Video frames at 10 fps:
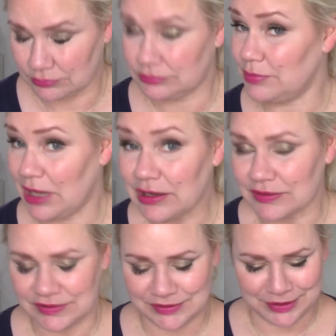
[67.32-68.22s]

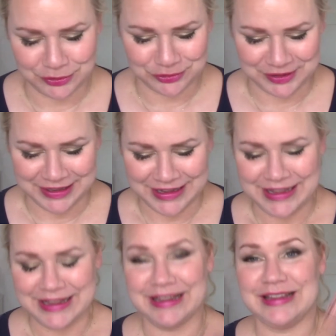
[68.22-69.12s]
palettes, I should say,
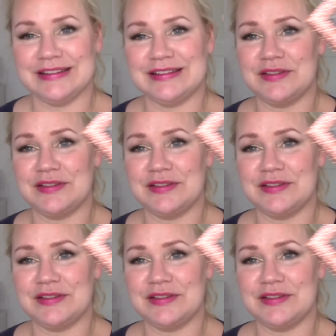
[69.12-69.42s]
is the